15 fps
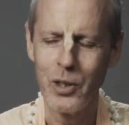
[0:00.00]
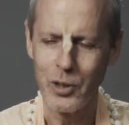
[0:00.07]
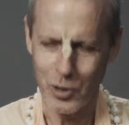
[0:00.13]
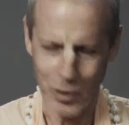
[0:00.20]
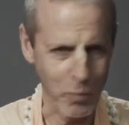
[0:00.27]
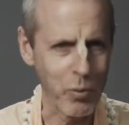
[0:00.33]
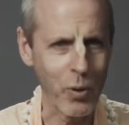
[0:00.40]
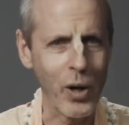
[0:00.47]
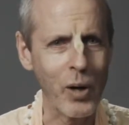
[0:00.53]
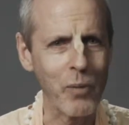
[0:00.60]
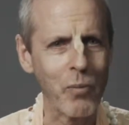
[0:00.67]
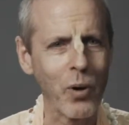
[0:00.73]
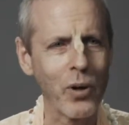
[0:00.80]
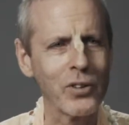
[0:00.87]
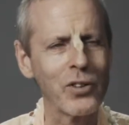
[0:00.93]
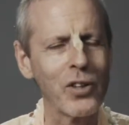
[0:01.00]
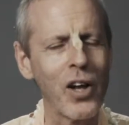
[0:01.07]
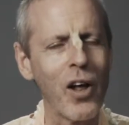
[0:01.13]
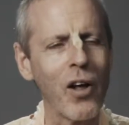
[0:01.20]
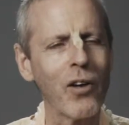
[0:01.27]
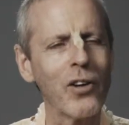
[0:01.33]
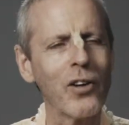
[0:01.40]
Supreme
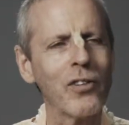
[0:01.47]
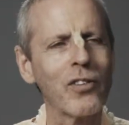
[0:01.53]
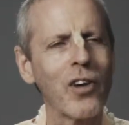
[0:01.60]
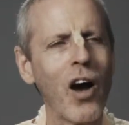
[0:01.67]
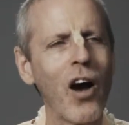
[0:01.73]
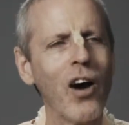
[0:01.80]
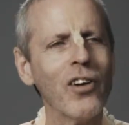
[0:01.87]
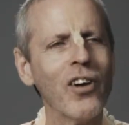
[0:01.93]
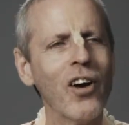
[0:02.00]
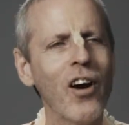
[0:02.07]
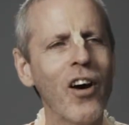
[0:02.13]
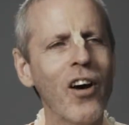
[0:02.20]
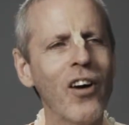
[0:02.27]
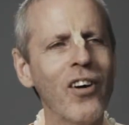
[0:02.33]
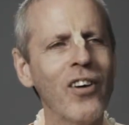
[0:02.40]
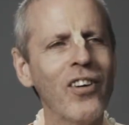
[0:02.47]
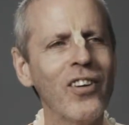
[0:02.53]
Personality of Godhead.